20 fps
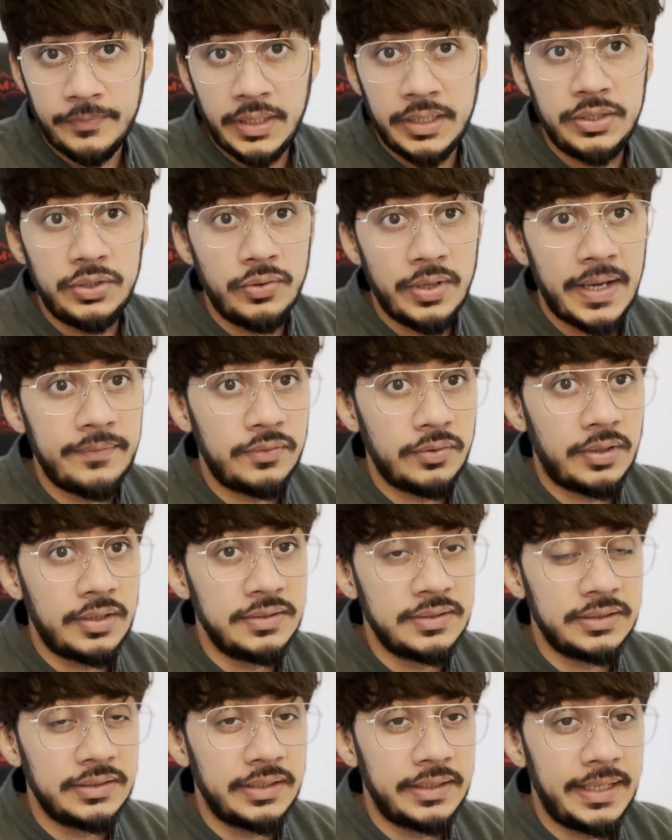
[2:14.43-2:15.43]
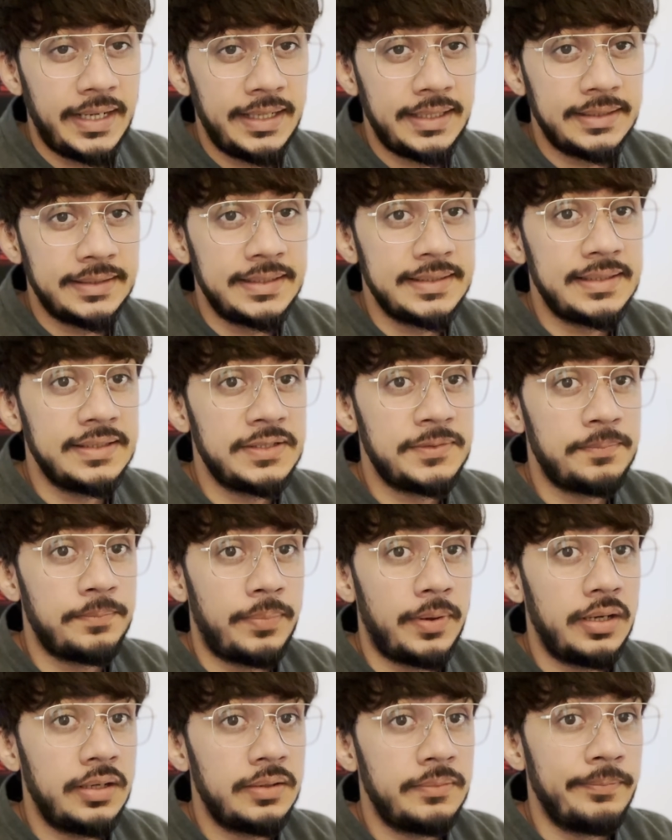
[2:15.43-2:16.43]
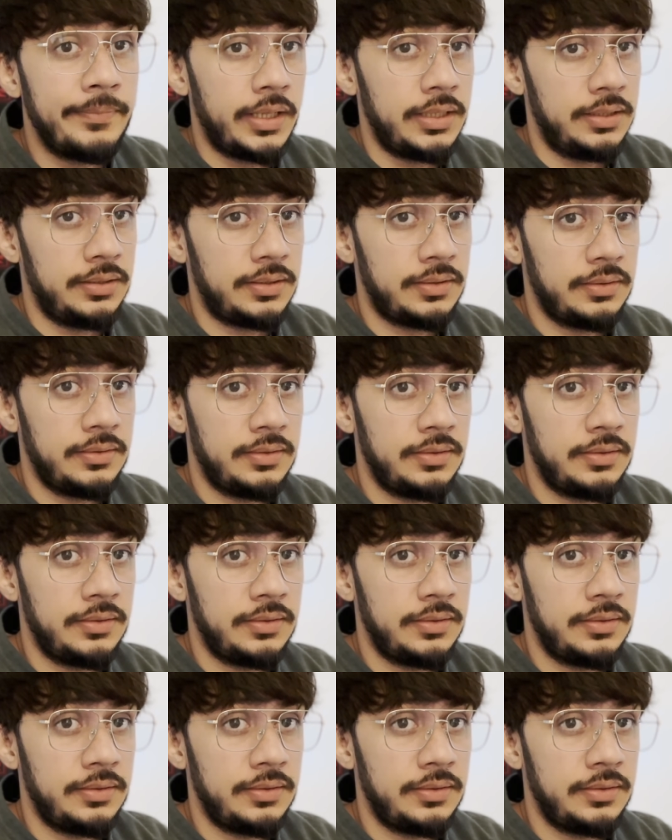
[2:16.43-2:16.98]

You have to consider that this is per month.